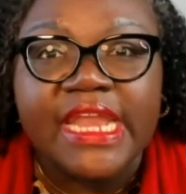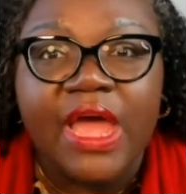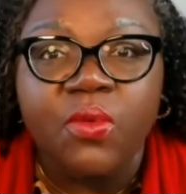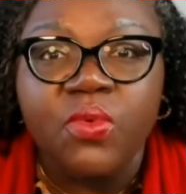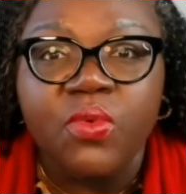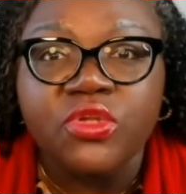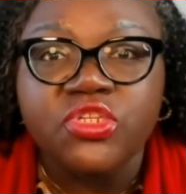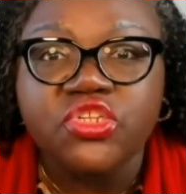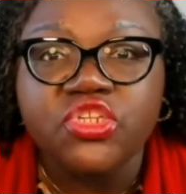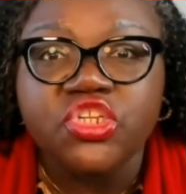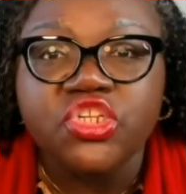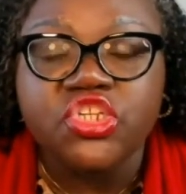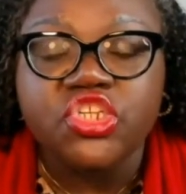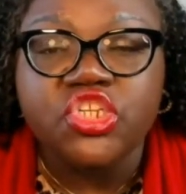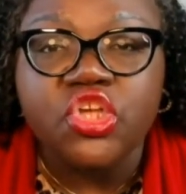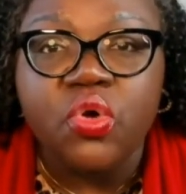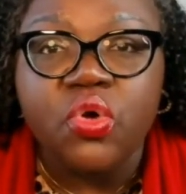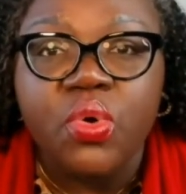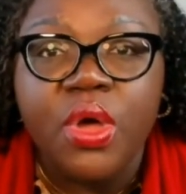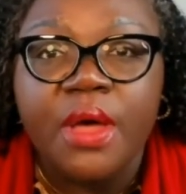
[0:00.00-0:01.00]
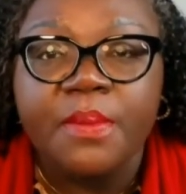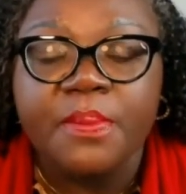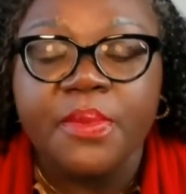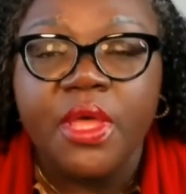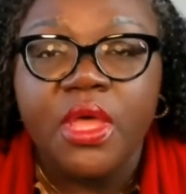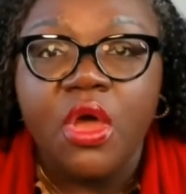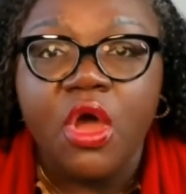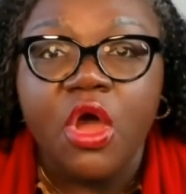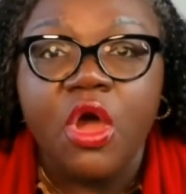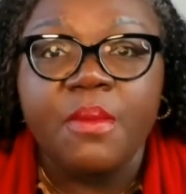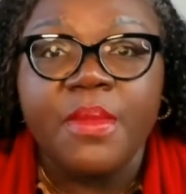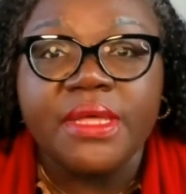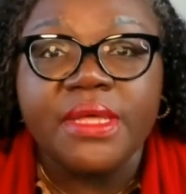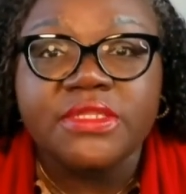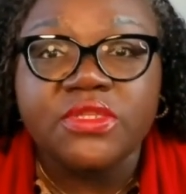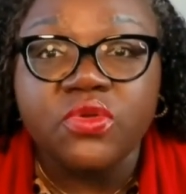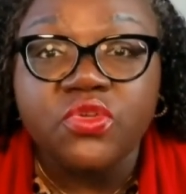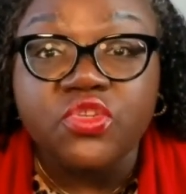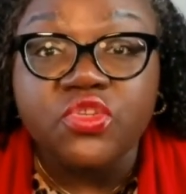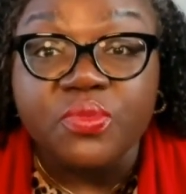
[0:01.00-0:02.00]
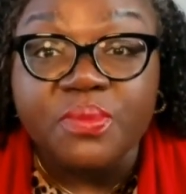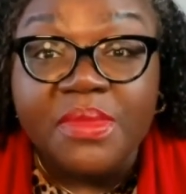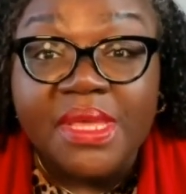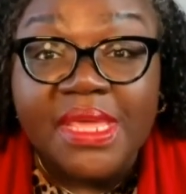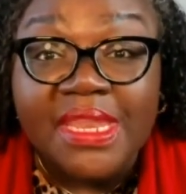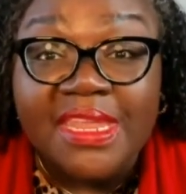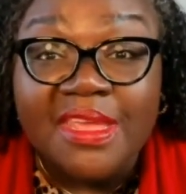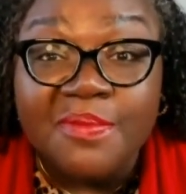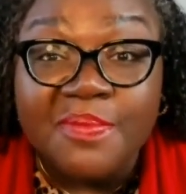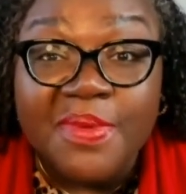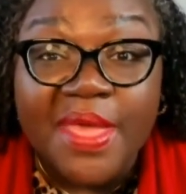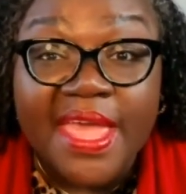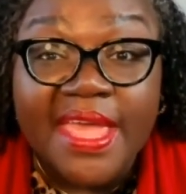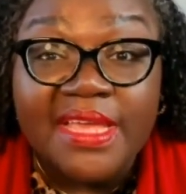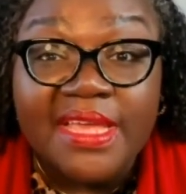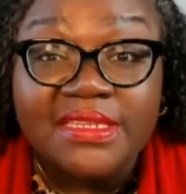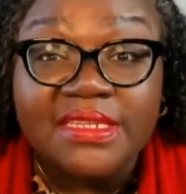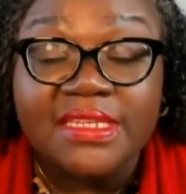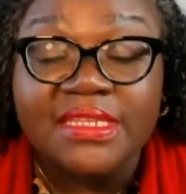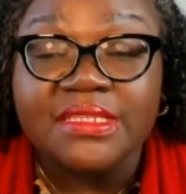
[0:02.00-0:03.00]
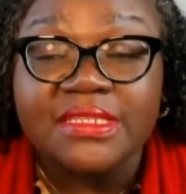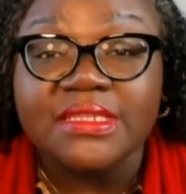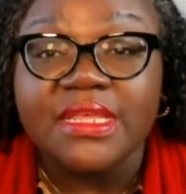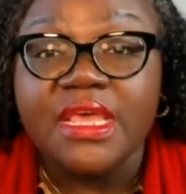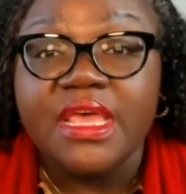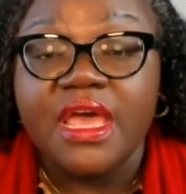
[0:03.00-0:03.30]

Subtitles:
I want you to show up on my social media pages.